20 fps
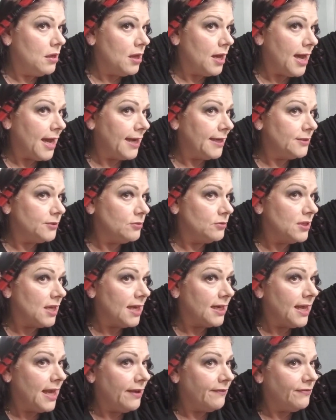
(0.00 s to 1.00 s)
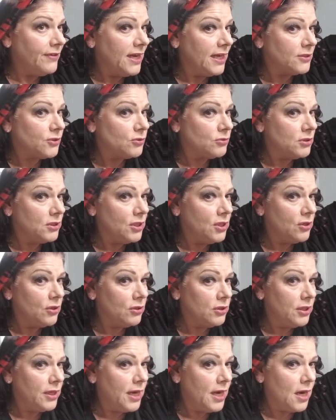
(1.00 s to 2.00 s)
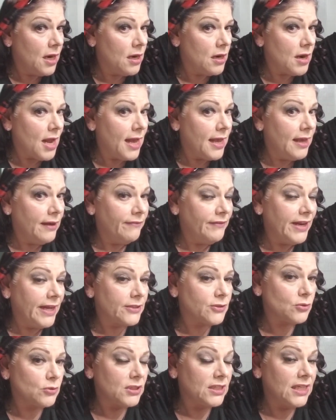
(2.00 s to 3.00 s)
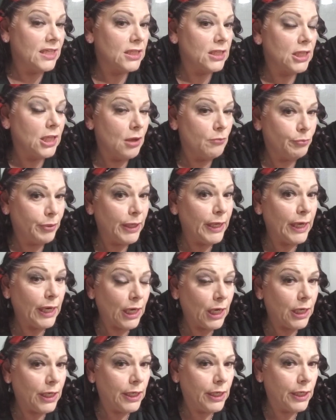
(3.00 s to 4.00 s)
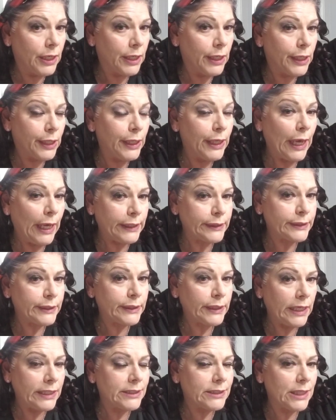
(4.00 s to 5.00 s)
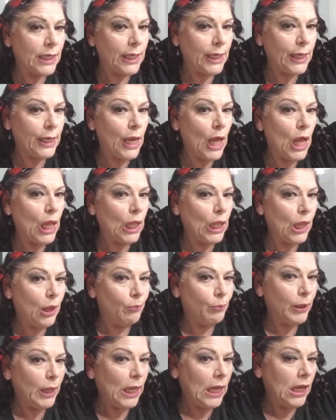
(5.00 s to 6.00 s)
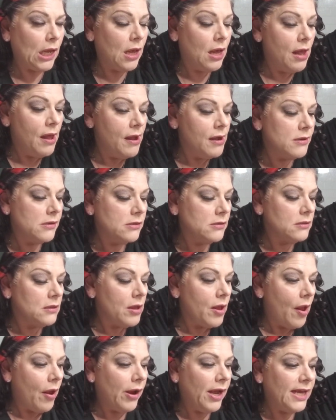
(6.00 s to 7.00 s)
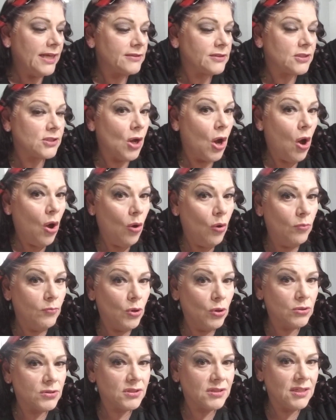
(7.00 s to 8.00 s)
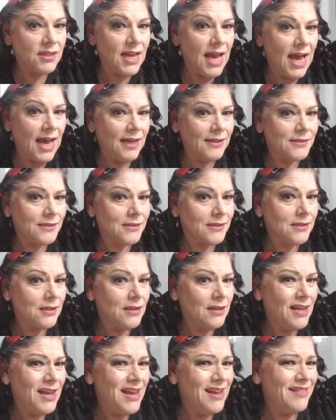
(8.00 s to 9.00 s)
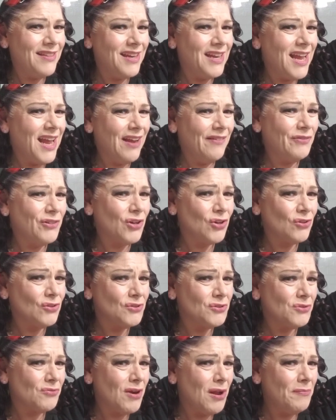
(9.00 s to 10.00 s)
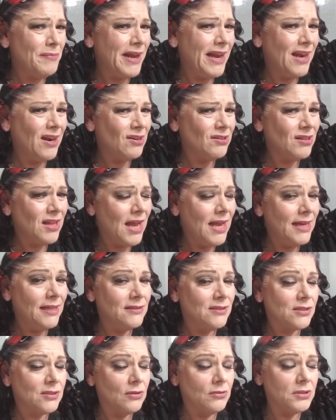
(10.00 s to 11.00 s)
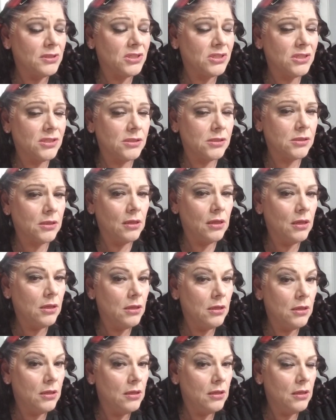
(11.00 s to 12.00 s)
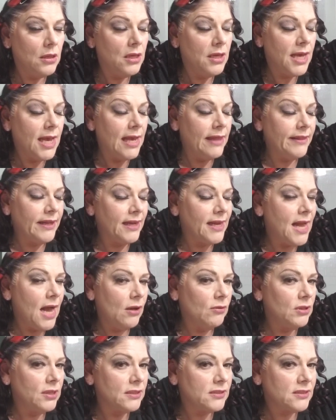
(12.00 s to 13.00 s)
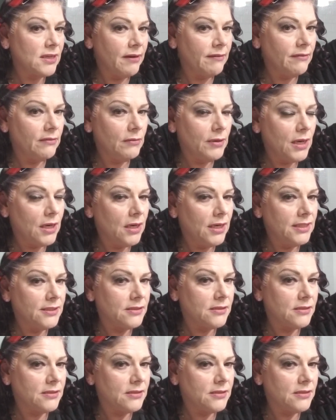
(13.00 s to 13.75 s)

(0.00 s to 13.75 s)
I do not have naturally curly hair. I have naturally lumpy hair. Yes, I said it, lumpy. It's almost an S, and then I have curls around my hairline, so it's just, and then cowlicks everywhere.